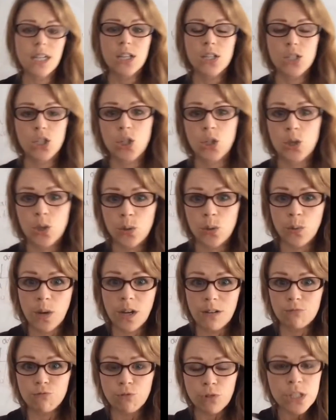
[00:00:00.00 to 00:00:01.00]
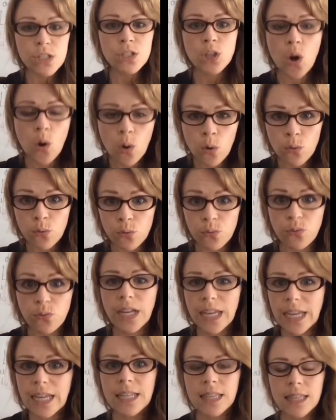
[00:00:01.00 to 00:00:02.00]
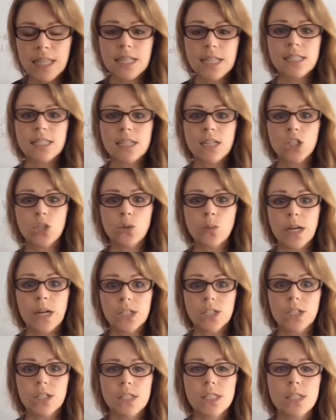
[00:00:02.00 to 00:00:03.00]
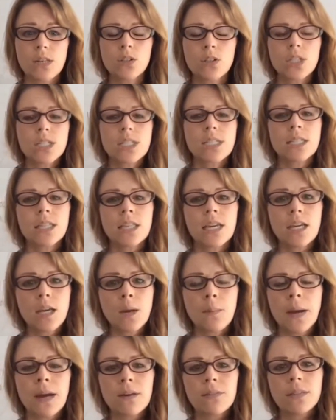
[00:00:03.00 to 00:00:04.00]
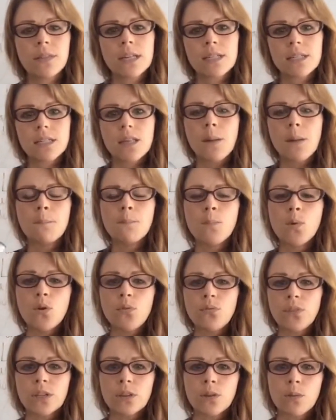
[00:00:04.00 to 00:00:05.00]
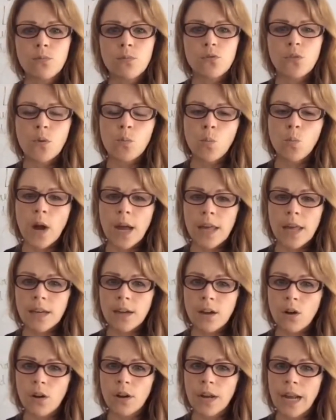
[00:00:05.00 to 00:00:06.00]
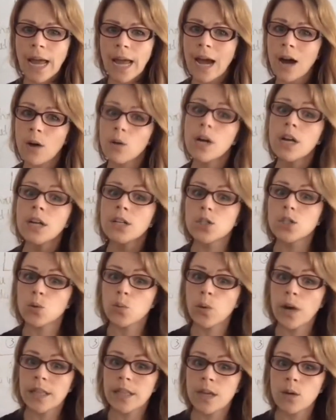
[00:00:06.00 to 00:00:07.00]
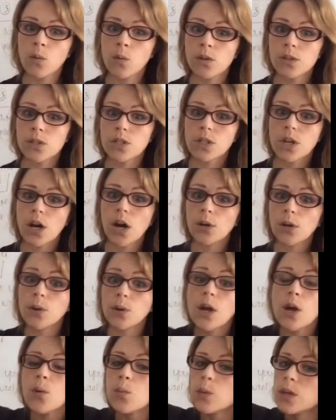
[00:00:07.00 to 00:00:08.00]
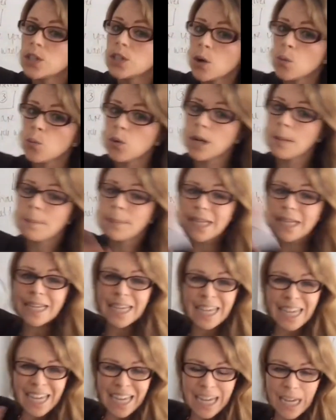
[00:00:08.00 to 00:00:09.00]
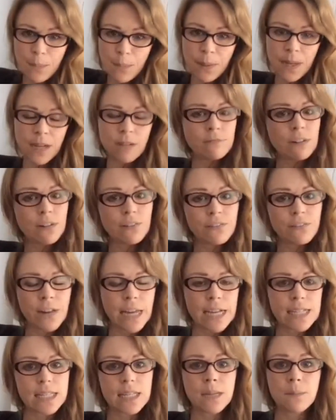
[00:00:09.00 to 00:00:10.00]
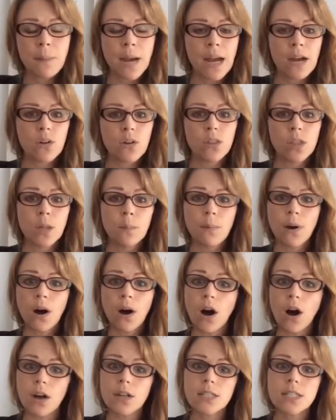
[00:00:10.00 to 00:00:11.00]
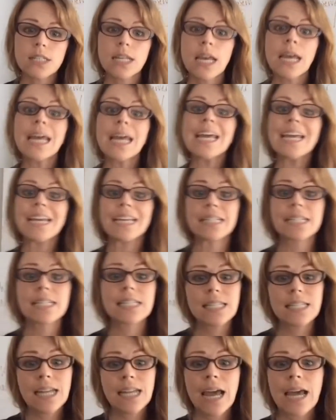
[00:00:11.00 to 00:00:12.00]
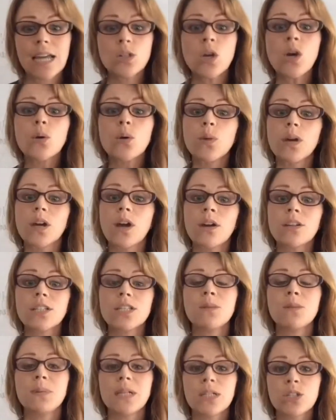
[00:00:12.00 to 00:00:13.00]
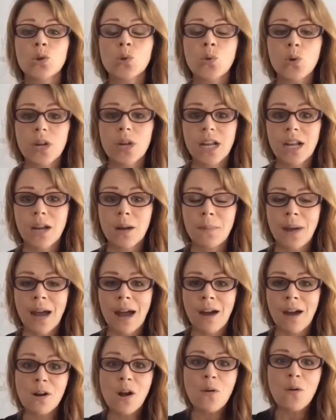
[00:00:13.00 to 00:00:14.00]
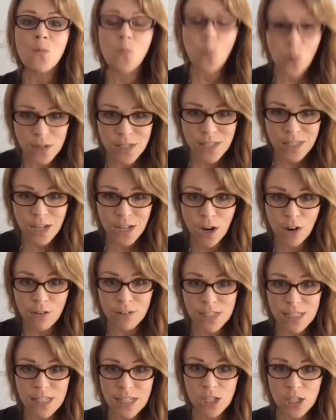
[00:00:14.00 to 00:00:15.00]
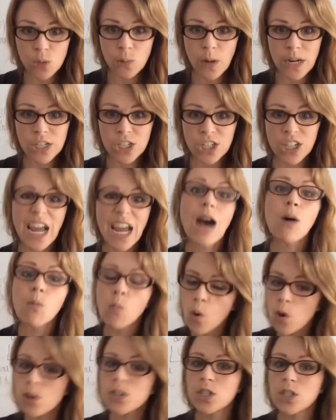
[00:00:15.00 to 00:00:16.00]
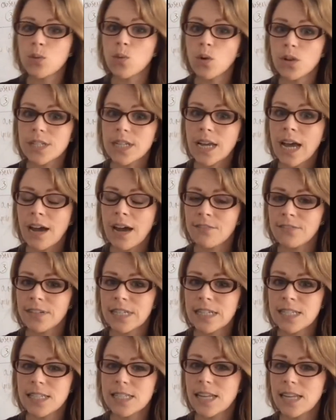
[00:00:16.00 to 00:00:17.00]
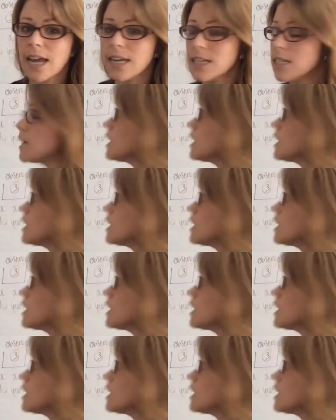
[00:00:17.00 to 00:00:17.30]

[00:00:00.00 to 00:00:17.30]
to resolve in this situation. So just think about things that are moving them from where they are now to where they want to go. We don't want to be keeping reflecting back on the past. Instead, we're going to be talking about what's the current situation and what do you want to have instead.